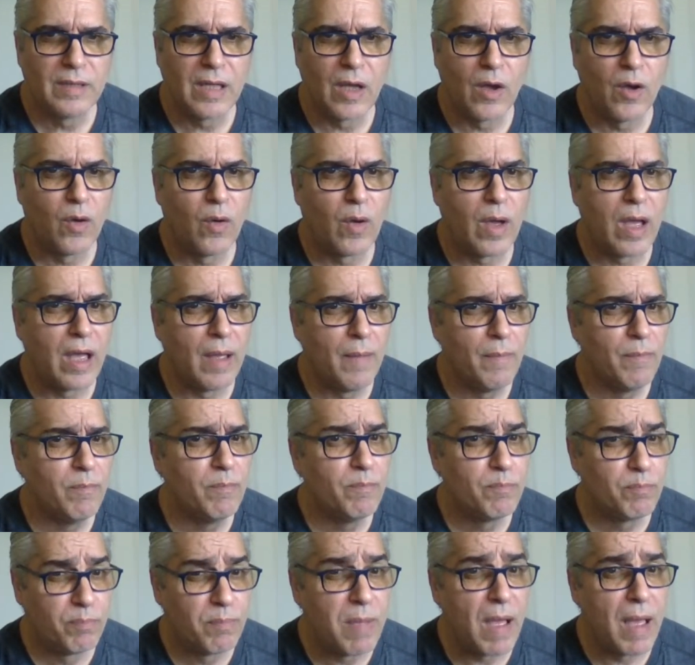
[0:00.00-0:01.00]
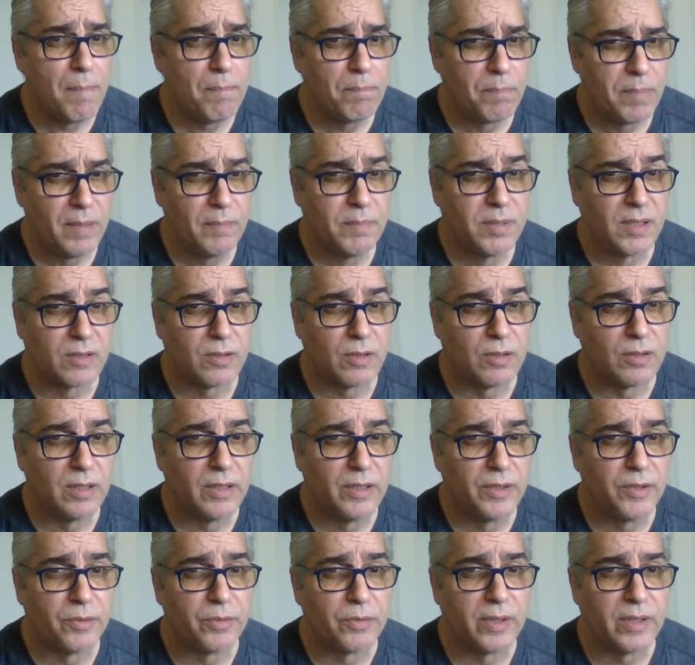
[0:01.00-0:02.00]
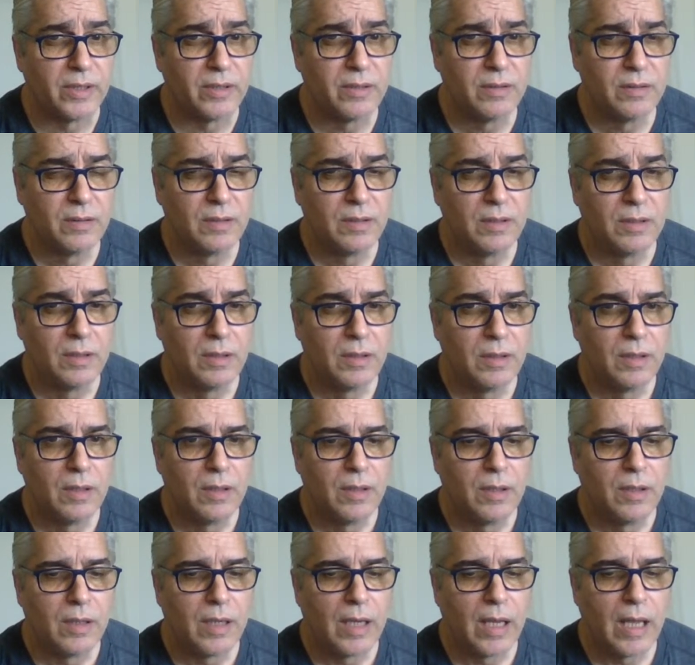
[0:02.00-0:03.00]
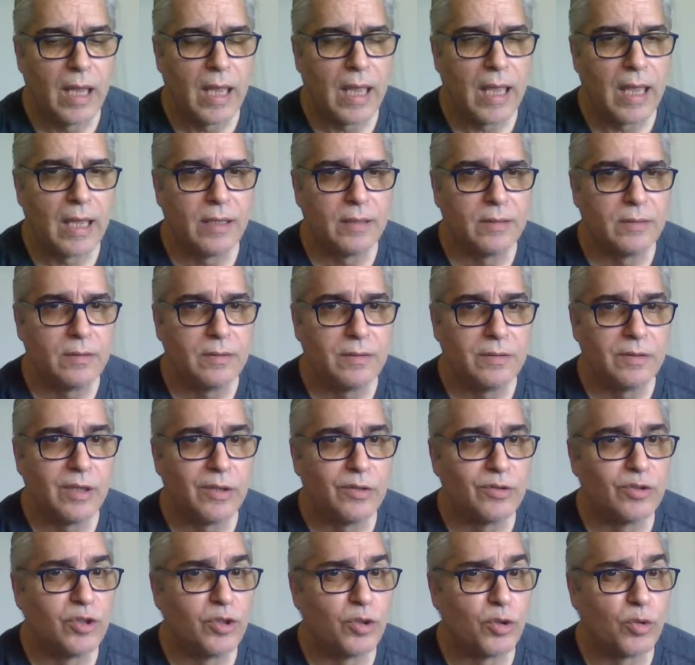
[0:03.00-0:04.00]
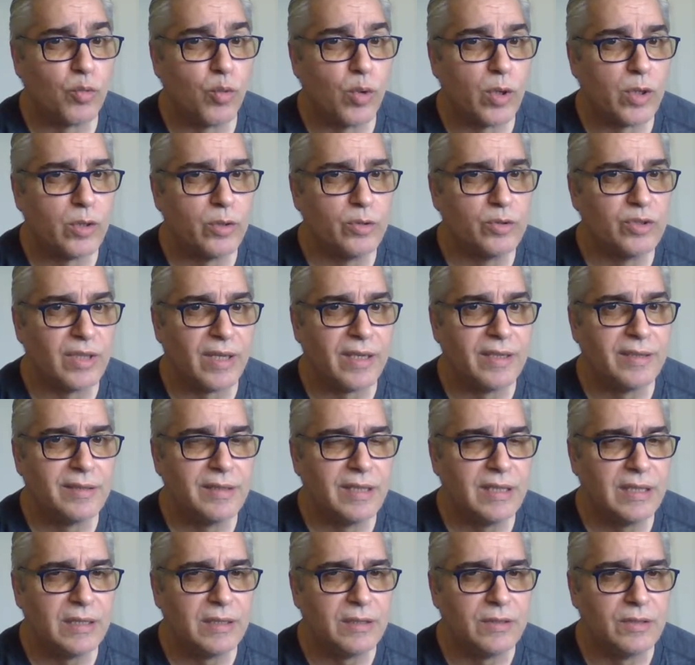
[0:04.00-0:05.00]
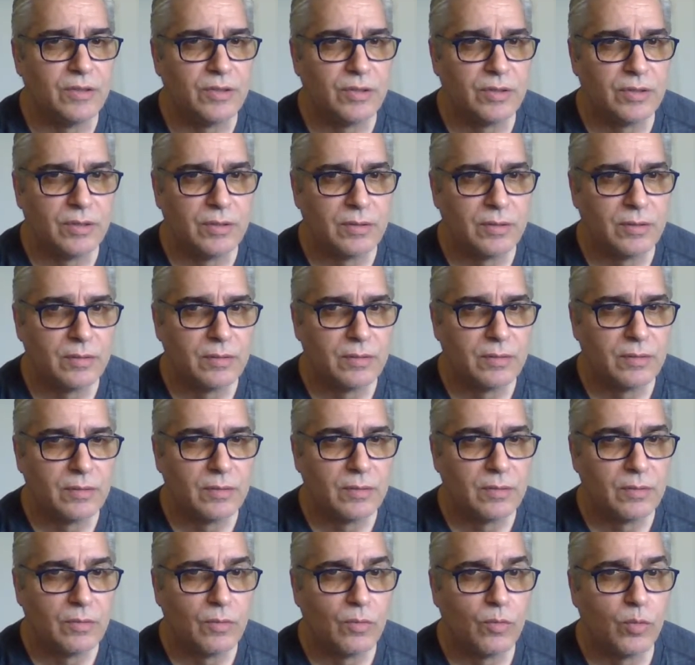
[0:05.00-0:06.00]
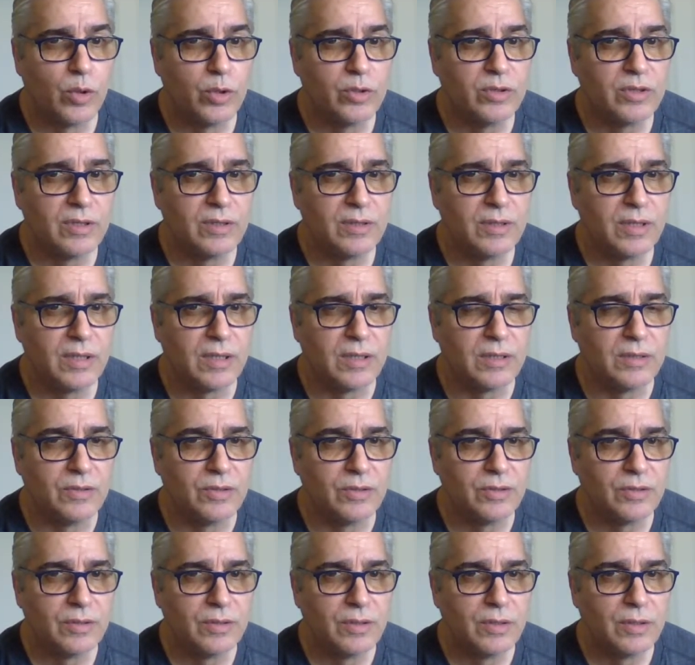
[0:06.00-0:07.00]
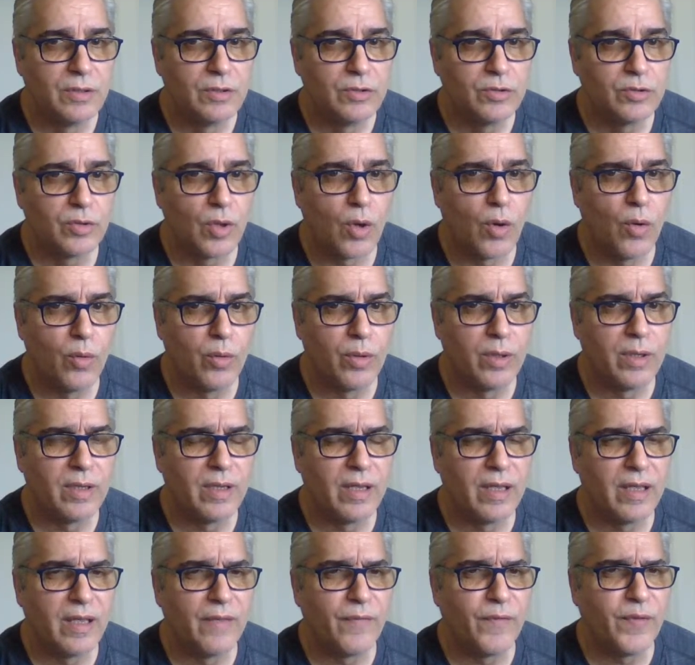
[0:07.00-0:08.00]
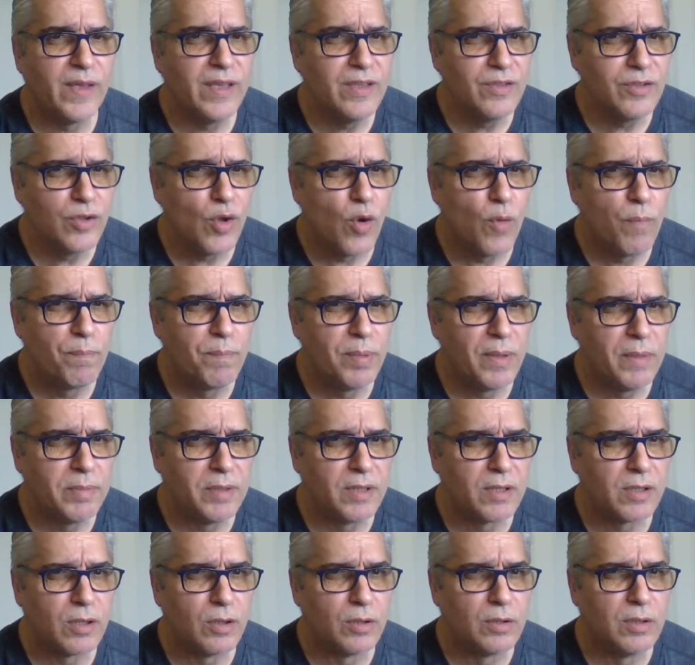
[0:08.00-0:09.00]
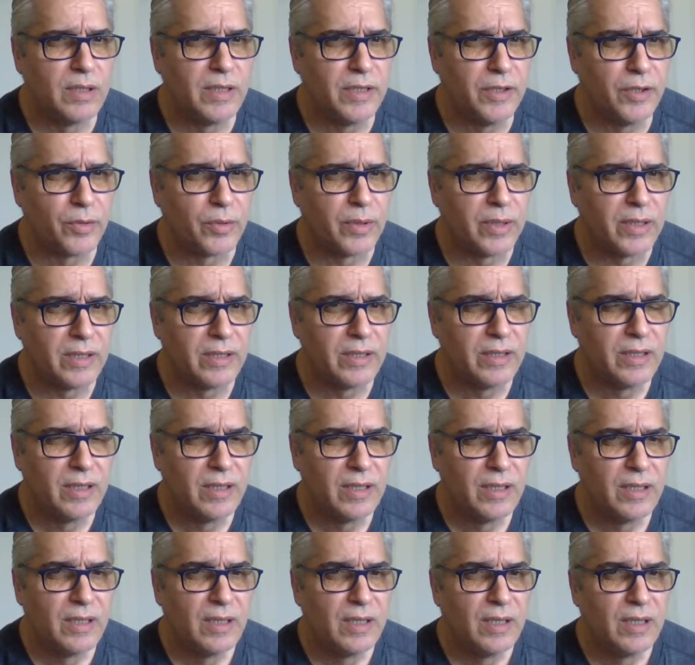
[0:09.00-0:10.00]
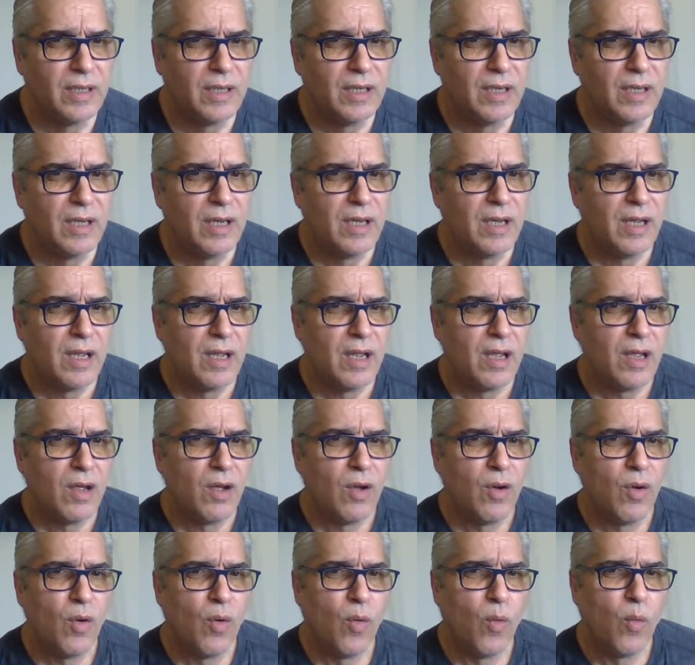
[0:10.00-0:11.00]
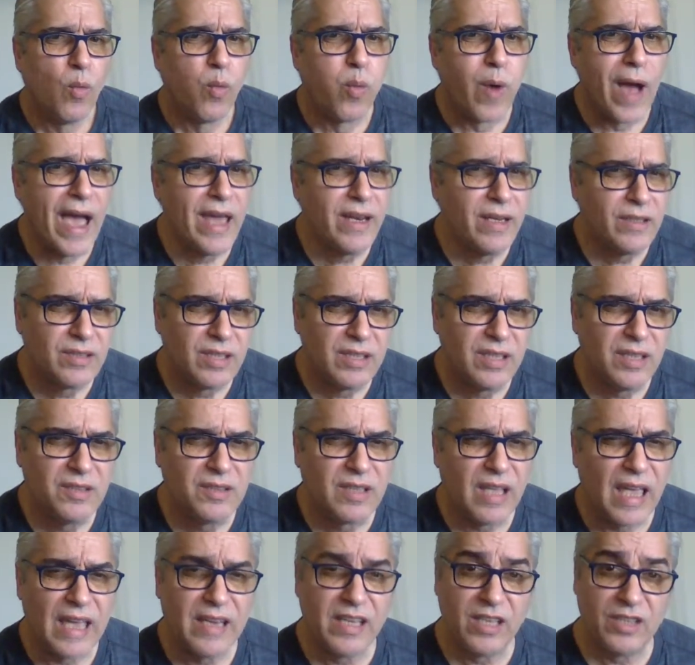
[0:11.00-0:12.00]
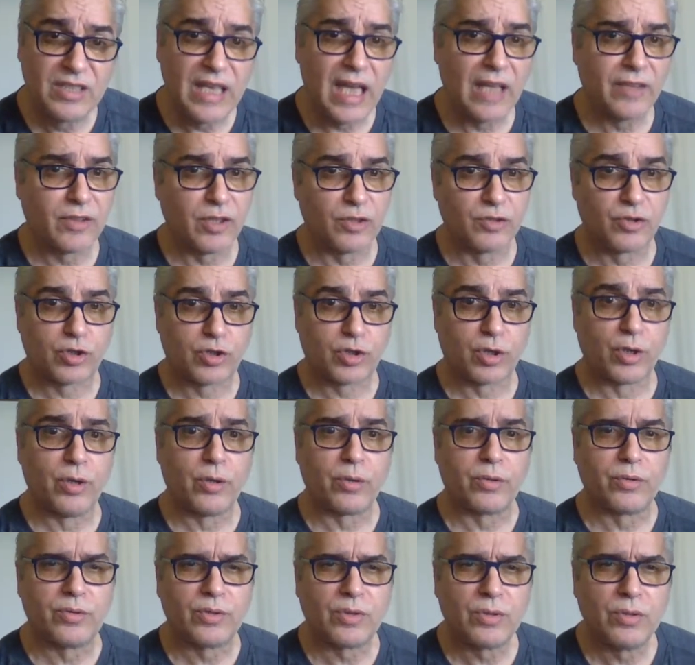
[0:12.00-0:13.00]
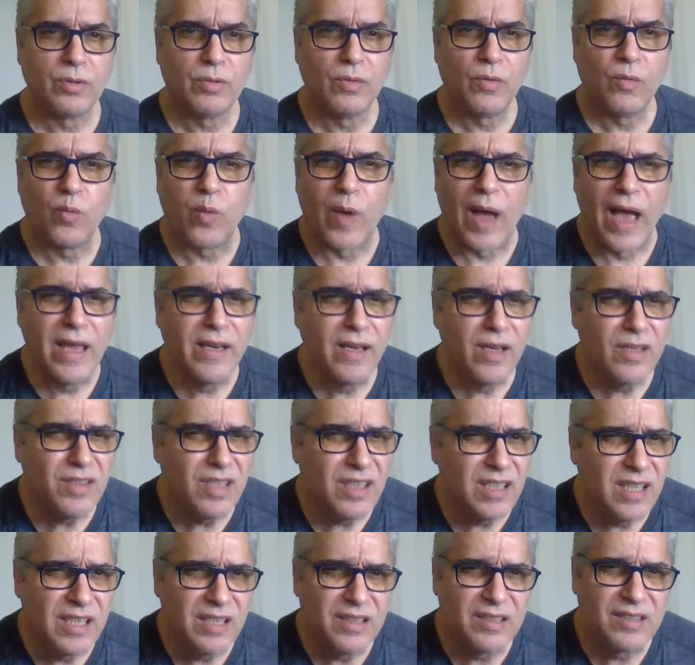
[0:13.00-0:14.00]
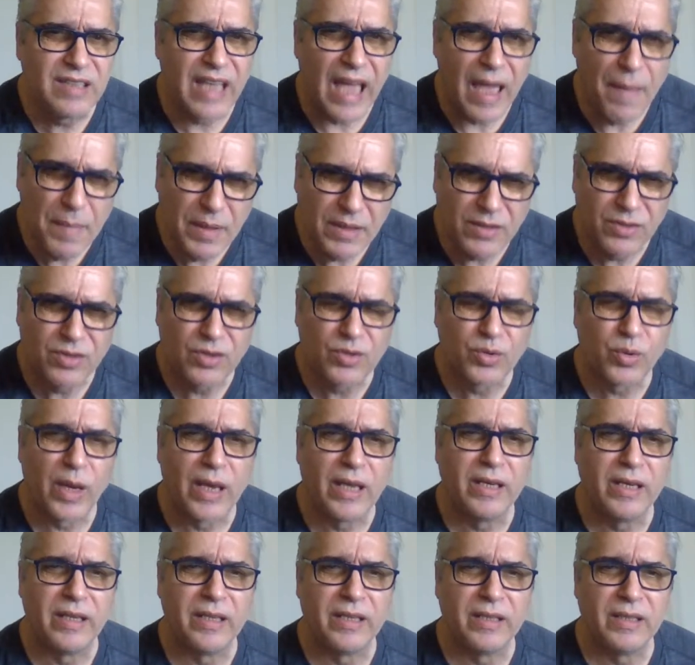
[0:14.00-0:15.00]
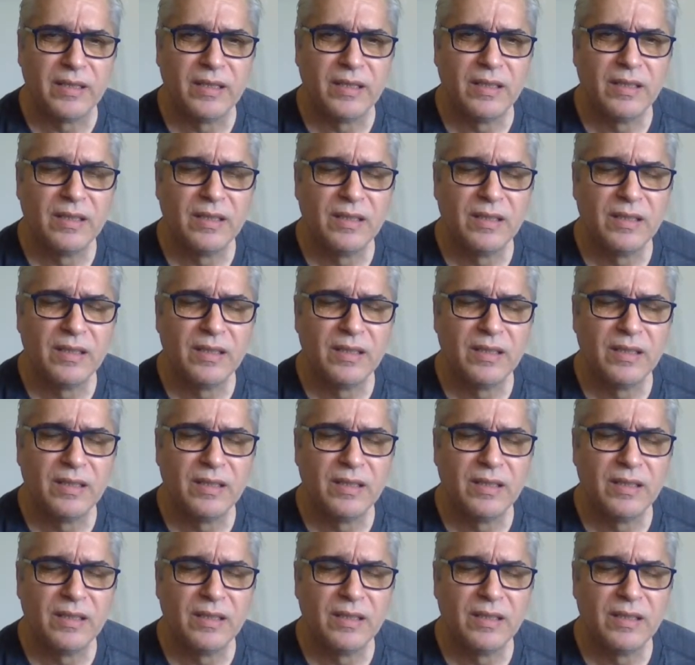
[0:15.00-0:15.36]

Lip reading: Now, I'm biblical literate. And there's your words and deeds. Words and deeds. So if he's so biblical literate, why does he, and he's got the church, why doesn't he demonstrate it?